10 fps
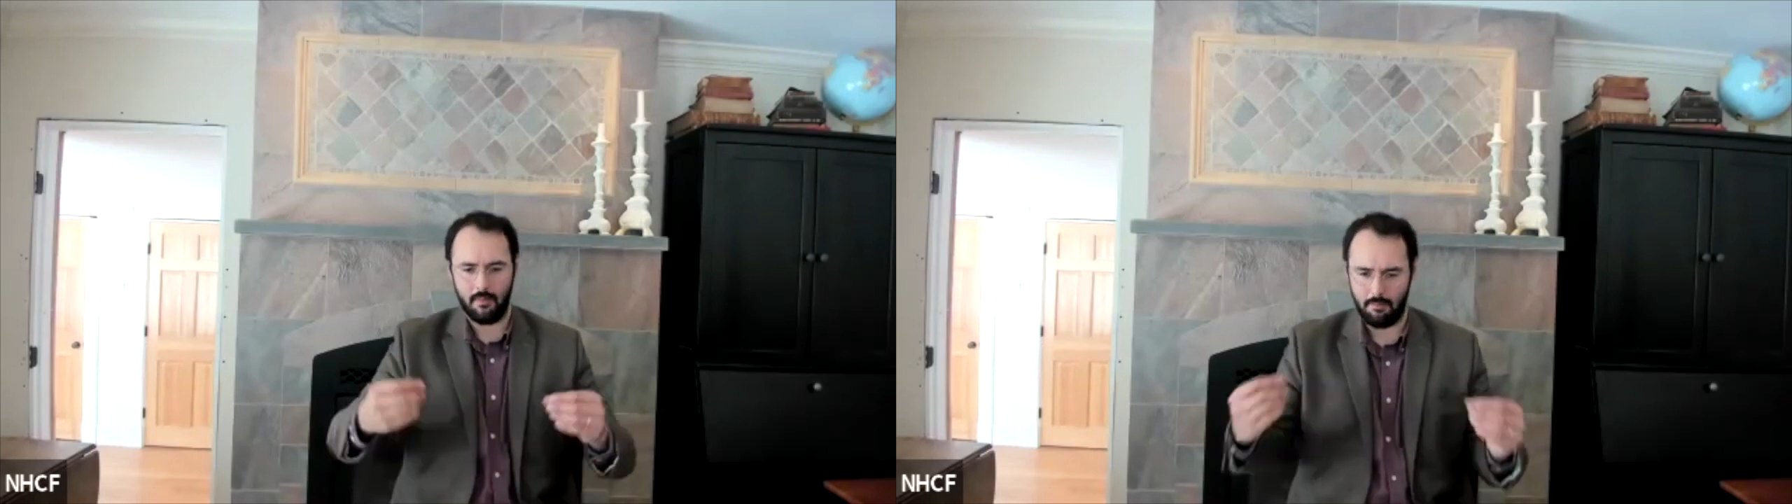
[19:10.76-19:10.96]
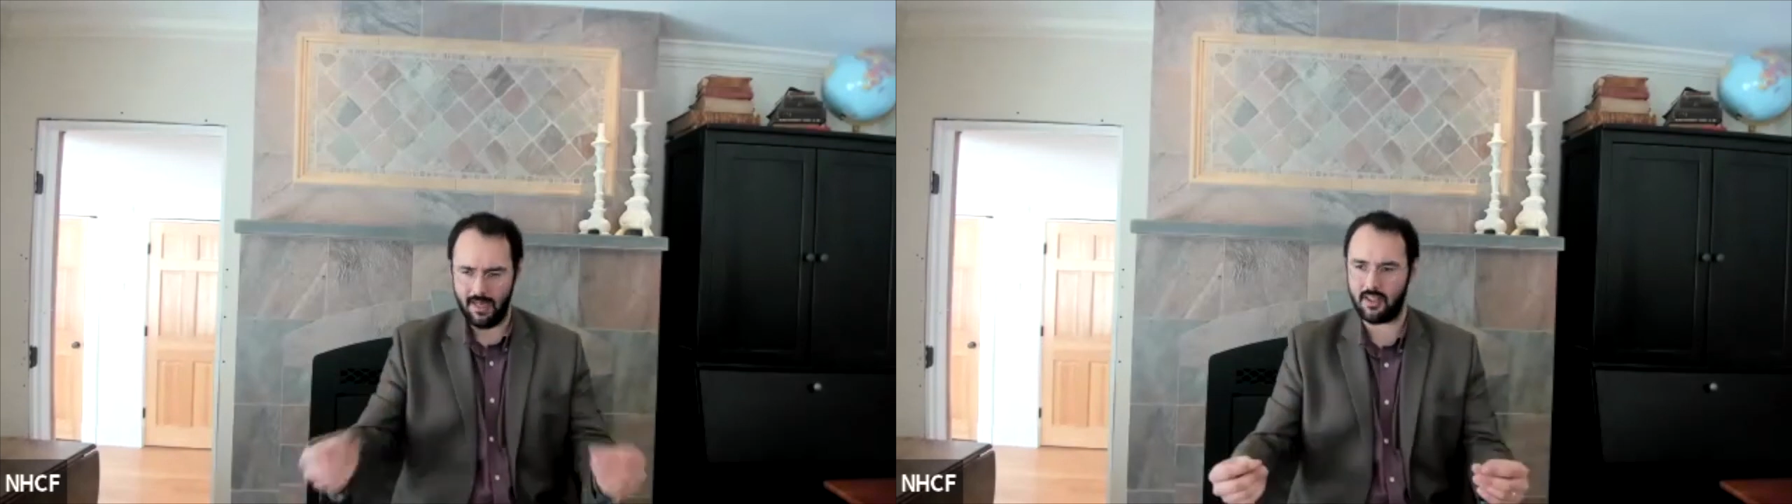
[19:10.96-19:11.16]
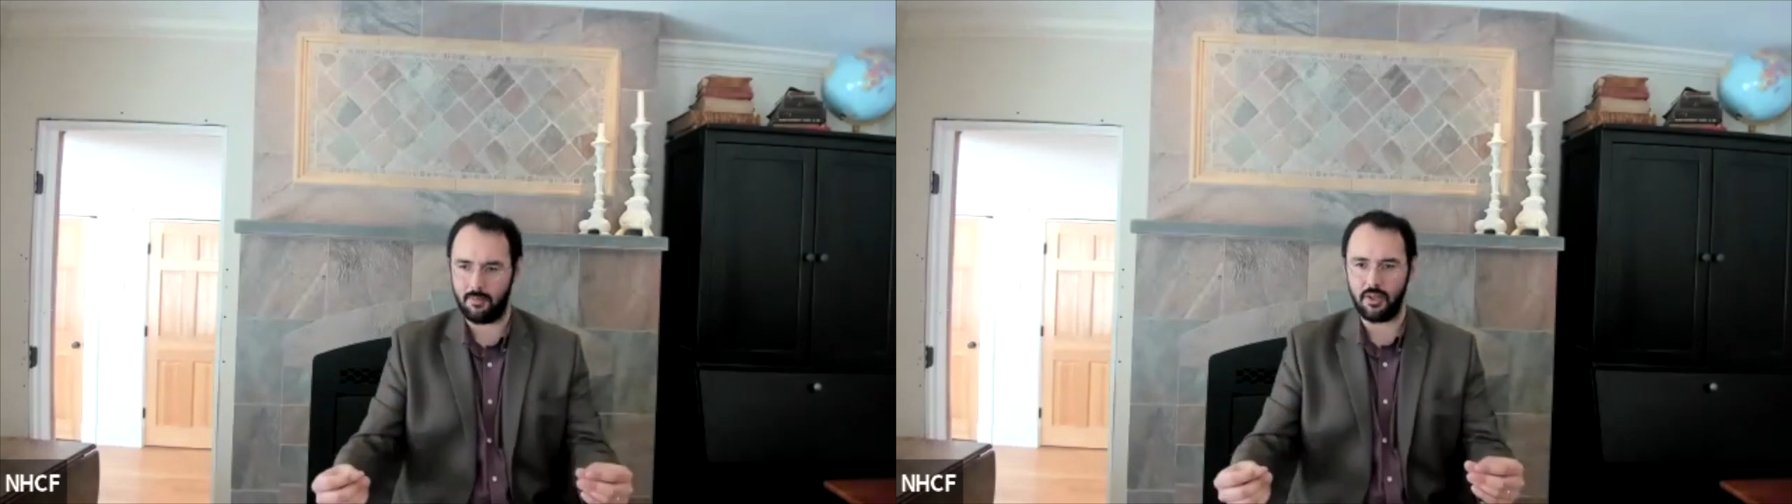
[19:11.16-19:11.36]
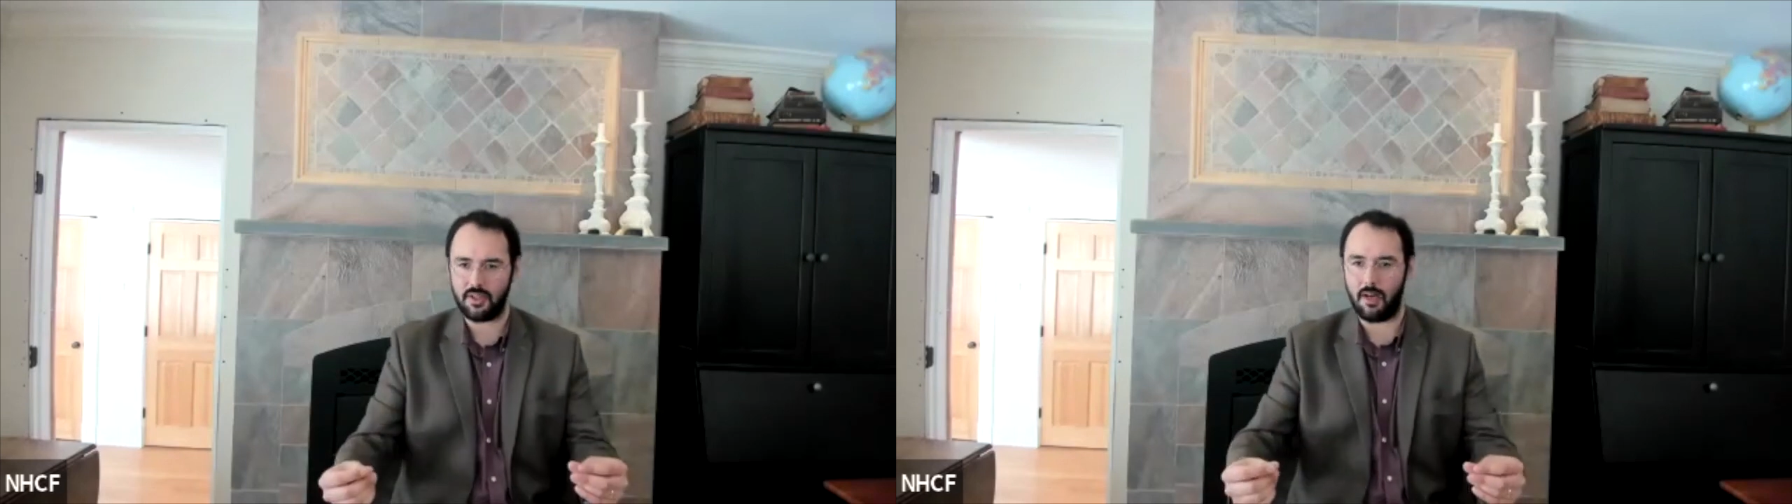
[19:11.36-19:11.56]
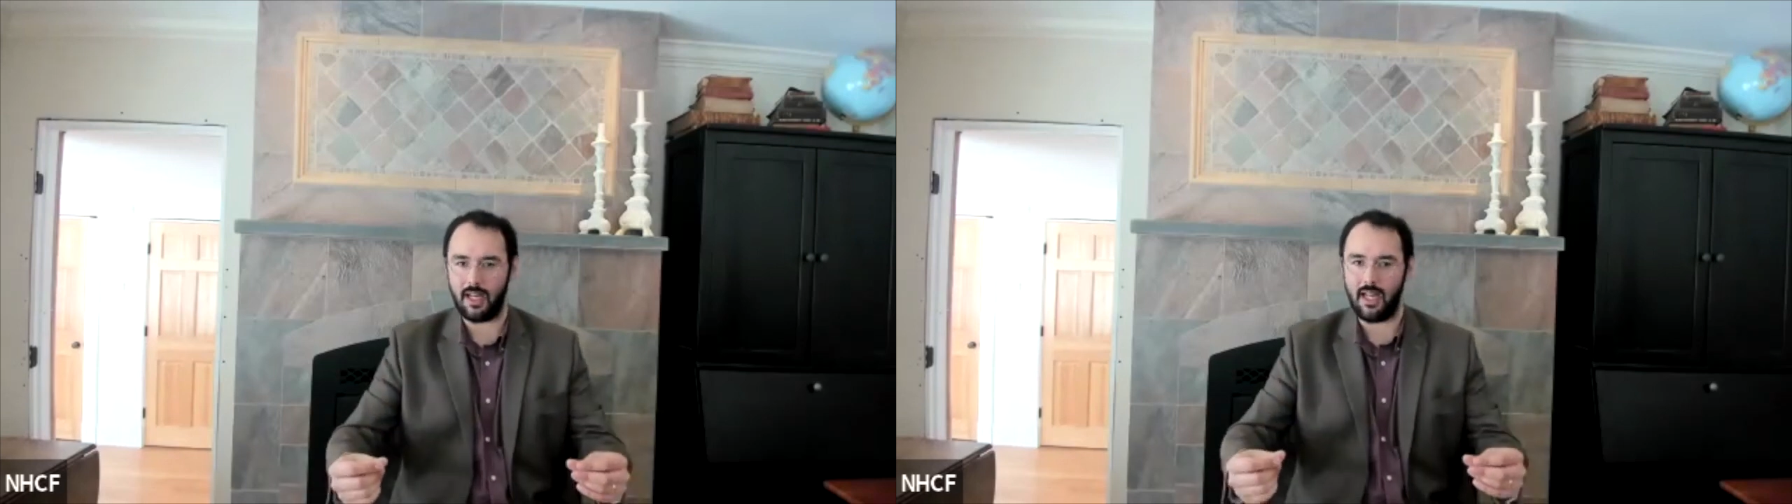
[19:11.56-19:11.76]
make the most
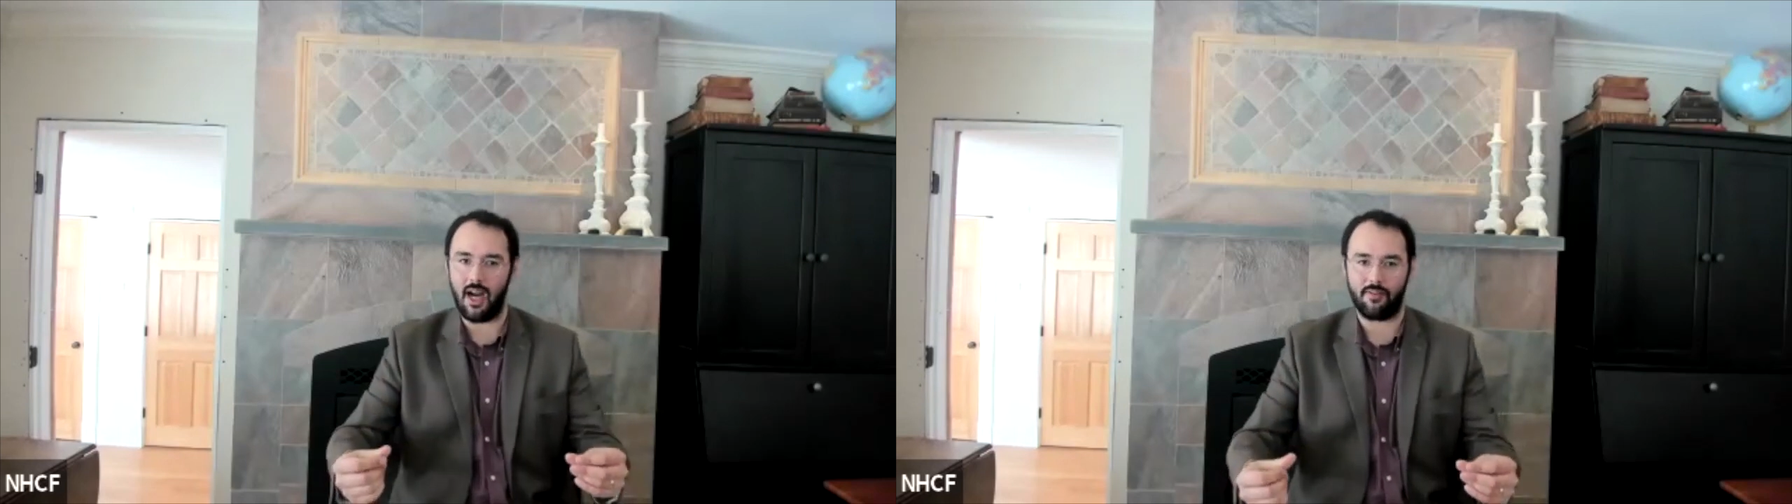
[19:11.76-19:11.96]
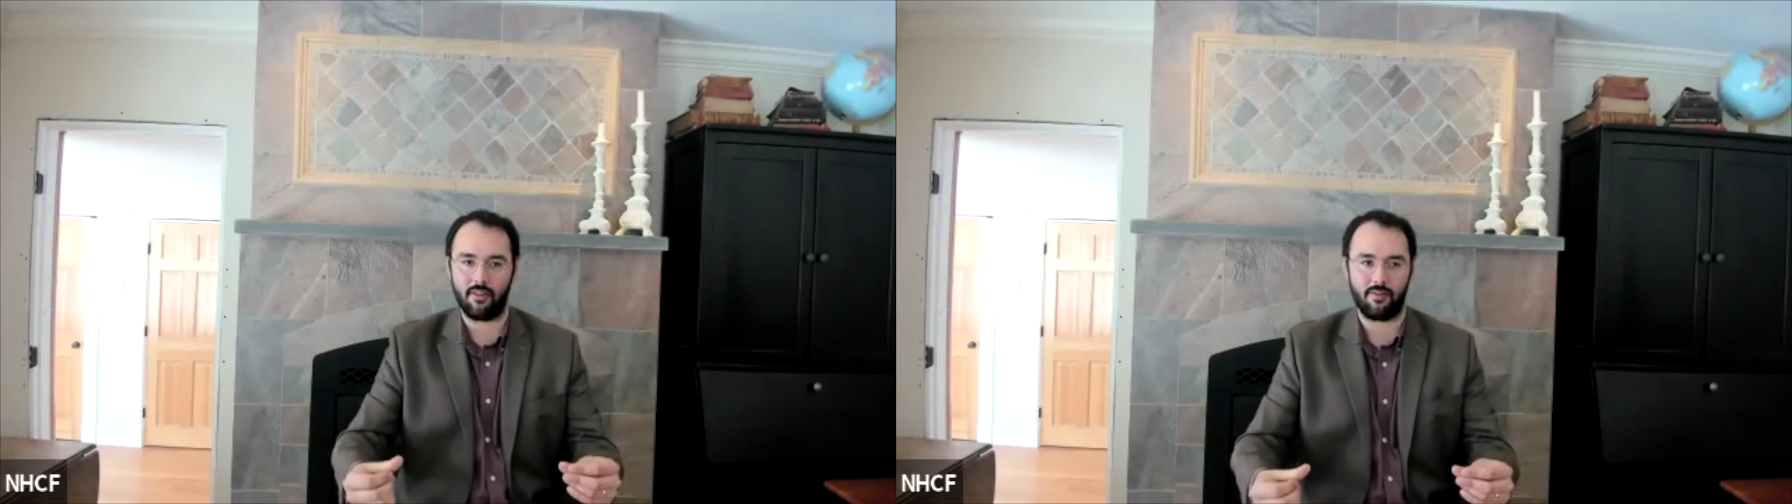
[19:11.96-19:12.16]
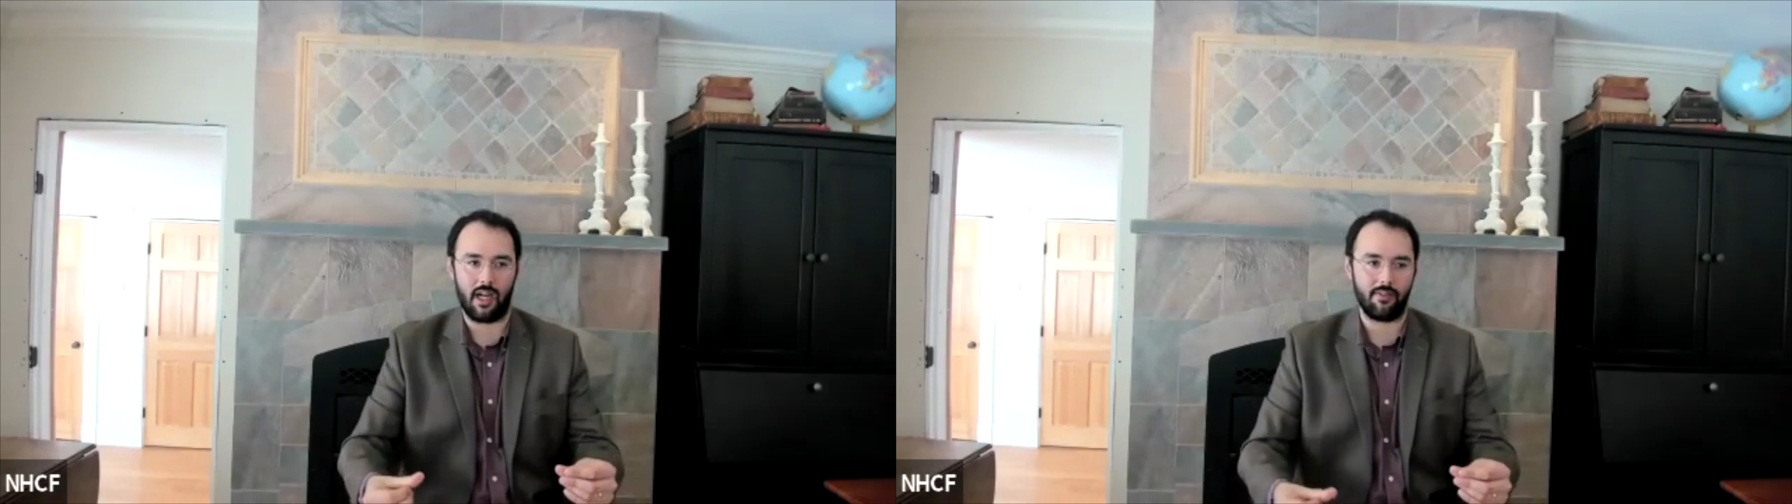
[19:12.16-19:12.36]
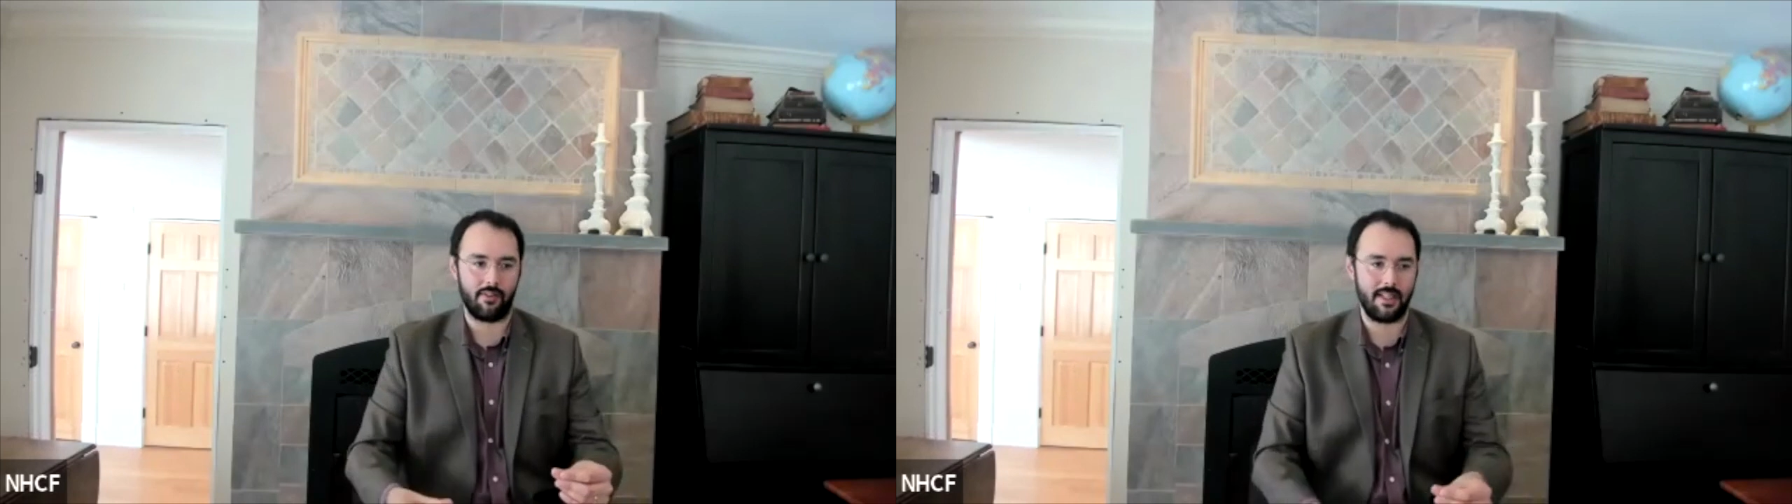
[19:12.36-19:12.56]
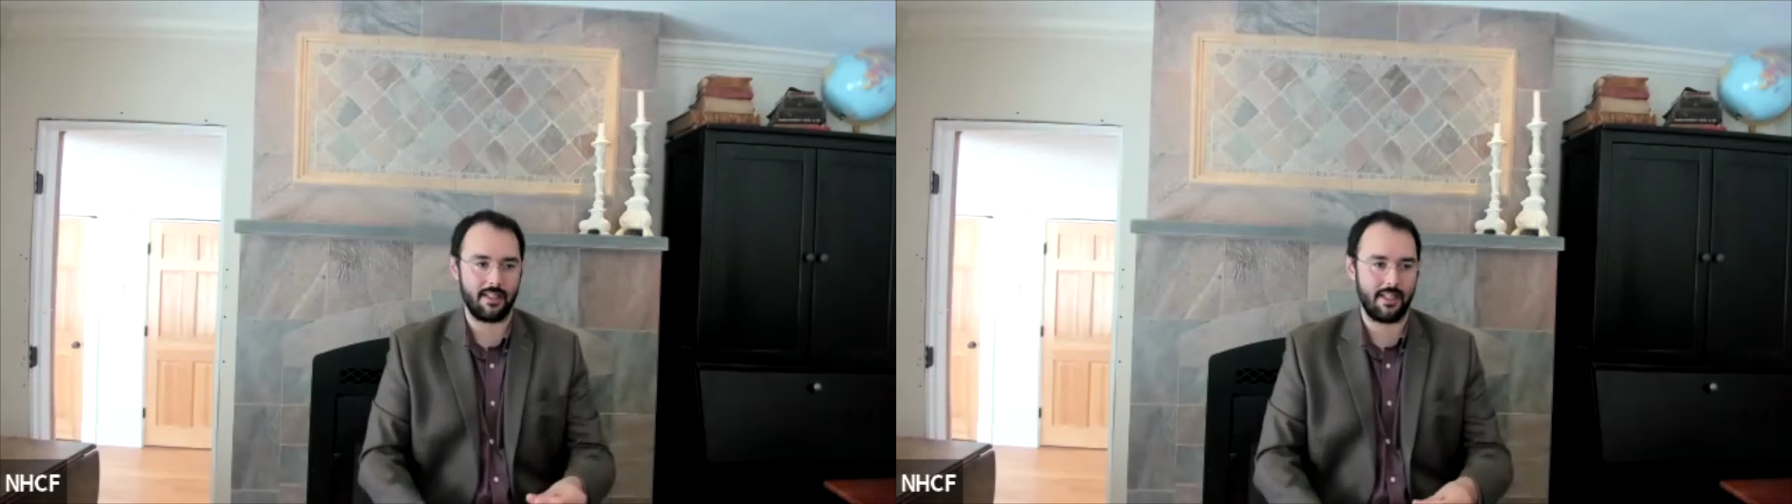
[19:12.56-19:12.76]
money off
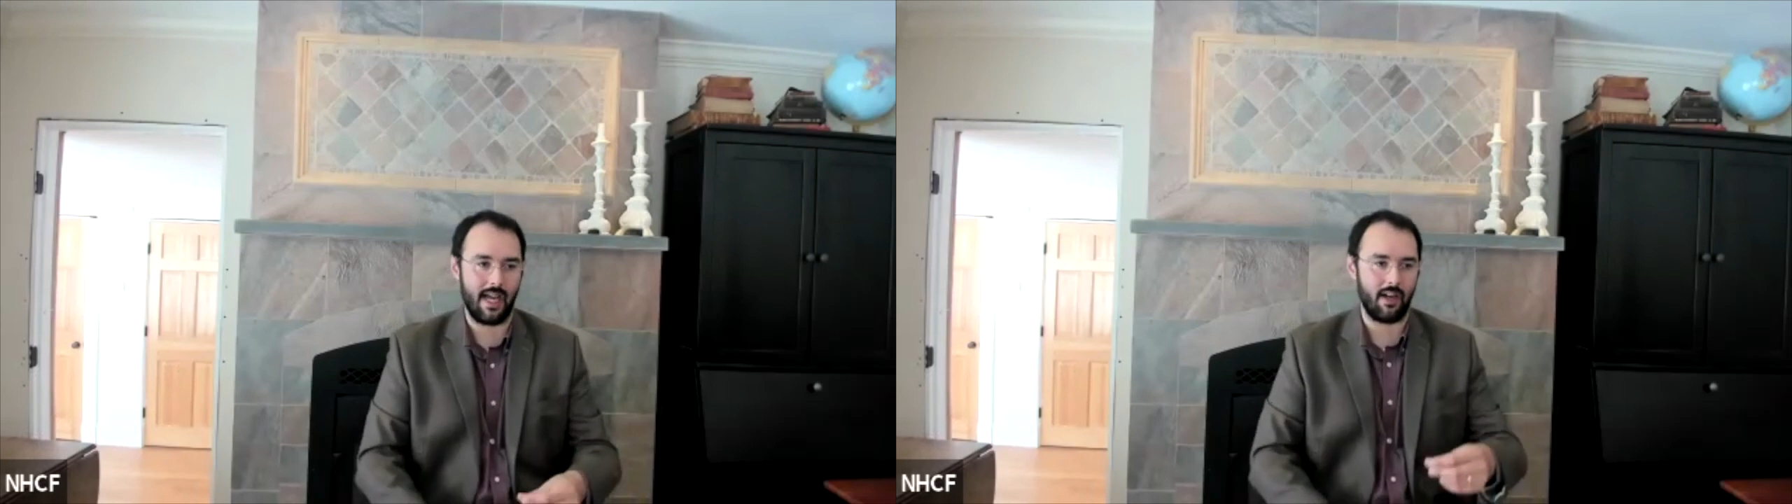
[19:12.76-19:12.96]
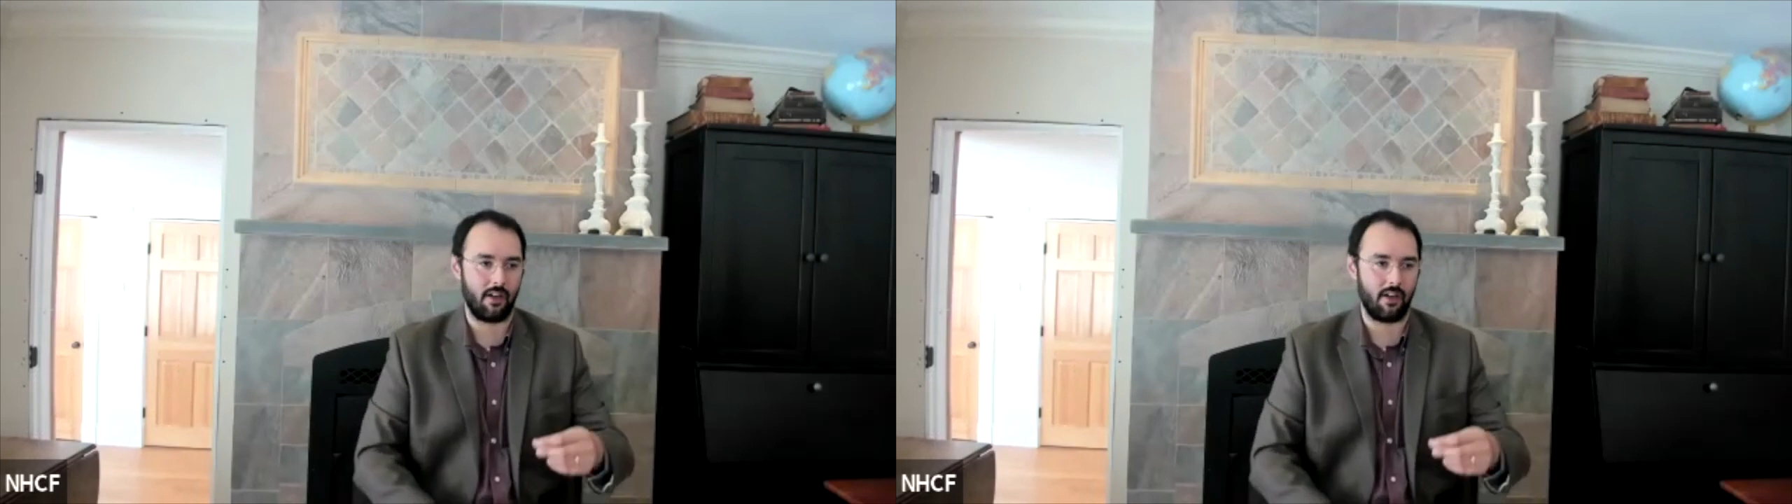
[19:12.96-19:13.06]
of this debt.